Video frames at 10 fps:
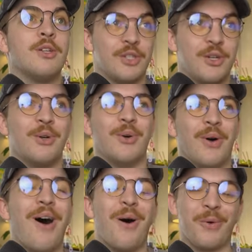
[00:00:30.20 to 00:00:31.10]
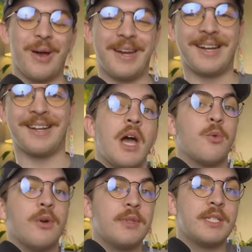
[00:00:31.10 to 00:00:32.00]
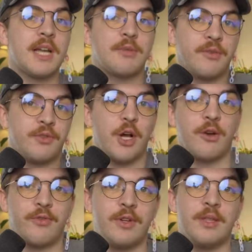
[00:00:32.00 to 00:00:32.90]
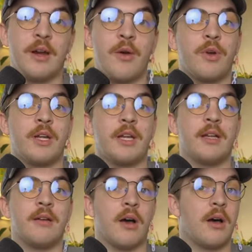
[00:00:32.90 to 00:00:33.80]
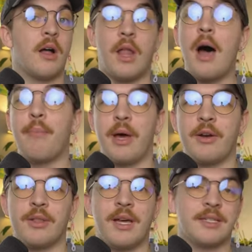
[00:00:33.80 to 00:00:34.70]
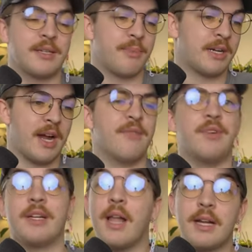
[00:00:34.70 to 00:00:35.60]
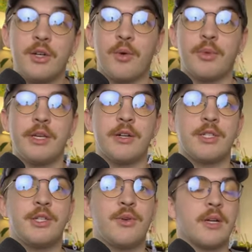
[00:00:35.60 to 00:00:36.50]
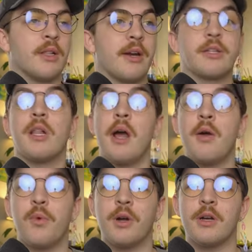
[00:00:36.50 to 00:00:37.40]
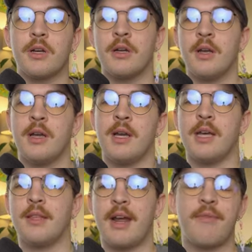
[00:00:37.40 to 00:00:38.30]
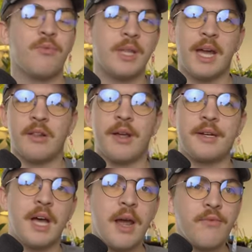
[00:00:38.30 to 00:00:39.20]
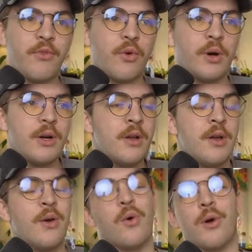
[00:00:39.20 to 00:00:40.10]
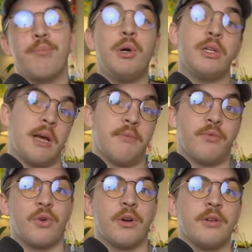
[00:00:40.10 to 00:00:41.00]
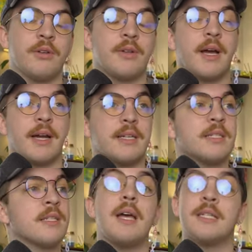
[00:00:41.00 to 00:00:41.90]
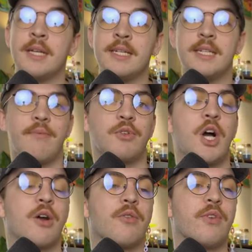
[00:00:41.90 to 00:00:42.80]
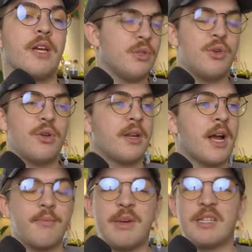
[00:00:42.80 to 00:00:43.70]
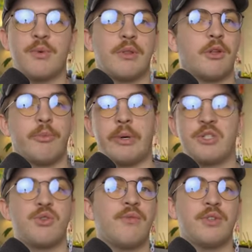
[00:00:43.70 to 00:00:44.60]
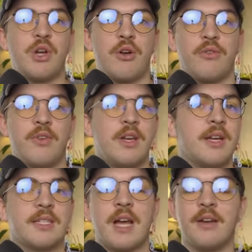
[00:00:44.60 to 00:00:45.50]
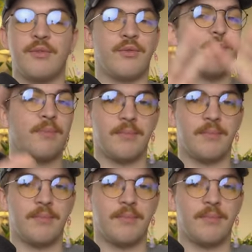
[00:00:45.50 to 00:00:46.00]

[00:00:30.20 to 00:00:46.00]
do already. And one of these types of photography that I want to get a lot better that's been kind of neglected over the years, doing a lot of client work, and that I haven't really had a lot of time for, or put time for, I guess, is landscape photography. You could kind of mix it with a little bit of street photography. It's kind of